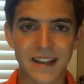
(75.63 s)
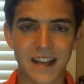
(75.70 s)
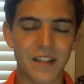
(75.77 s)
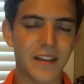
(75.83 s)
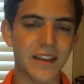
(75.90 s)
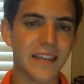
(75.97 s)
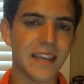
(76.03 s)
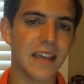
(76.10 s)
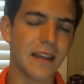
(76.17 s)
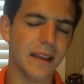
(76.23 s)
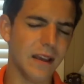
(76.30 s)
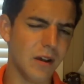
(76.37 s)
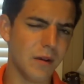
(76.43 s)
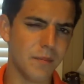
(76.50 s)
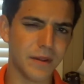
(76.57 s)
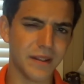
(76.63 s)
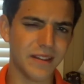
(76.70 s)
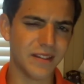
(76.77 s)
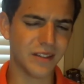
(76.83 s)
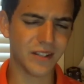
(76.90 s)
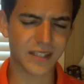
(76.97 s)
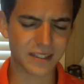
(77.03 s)
they can't help but
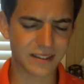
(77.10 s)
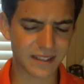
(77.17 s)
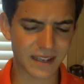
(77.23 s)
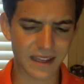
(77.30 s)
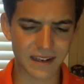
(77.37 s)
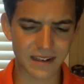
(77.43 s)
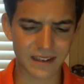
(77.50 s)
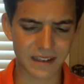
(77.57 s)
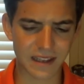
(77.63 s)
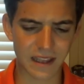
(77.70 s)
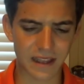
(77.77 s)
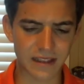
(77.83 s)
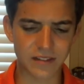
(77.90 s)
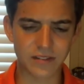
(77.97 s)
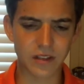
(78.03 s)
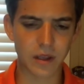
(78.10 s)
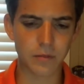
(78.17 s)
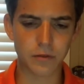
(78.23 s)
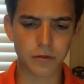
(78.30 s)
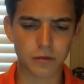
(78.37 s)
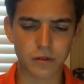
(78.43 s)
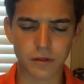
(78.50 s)
look at that as some
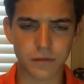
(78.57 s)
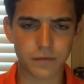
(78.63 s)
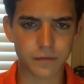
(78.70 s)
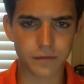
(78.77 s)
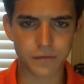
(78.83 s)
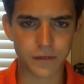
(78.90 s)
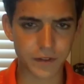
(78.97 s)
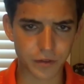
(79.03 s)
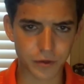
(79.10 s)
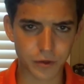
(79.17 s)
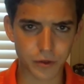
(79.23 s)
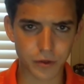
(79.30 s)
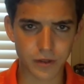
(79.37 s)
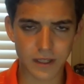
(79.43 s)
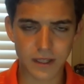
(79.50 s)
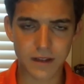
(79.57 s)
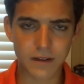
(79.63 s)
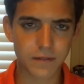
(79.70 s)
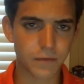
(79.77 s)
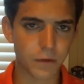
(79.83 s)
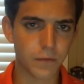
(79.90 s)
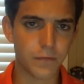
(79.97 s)
sort of physical
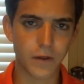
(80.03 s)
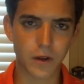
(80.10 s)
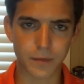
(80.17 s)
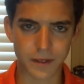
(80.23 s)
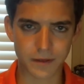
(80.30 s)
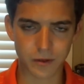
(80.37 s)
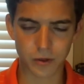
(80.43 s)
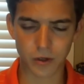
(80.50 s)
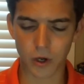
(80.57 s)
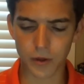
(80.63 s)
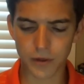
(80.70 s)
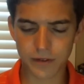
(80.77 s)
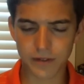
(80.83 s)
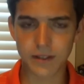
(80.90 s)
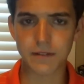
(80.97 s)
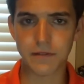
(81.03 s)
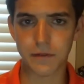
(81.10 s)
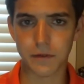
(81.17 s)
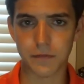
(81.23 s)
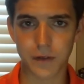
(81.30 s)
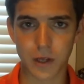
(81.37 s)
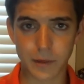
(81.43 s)
fulfillment or earthly
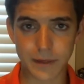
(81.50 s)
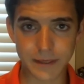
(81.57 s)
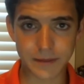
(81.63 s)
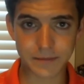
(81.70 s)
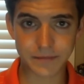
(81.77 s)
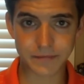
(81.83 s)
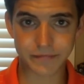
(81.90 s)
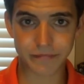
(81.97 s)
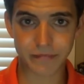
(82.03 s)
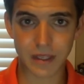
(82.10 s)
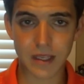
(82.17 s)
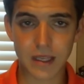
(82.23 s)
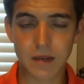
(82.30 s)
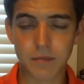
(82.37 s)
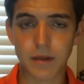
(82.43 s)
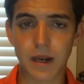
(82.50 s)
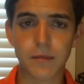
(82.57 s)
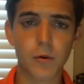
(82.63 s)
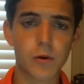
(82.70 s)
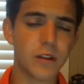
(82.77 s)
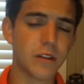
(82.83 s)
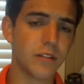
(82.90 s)
fulfillment. But I'm
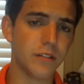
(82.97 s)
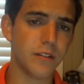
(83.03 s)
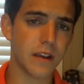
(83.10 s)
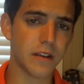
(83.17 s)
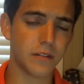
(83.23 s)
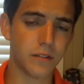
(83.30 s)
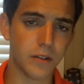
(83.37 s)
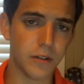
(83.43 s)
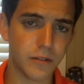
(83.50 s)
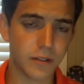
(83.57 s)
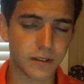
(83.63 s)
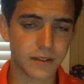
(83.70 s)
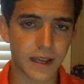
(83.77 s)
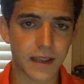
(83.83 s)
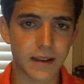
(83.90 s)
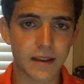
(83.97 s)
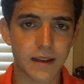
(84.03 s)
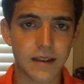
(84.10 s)
going to suggest to you that that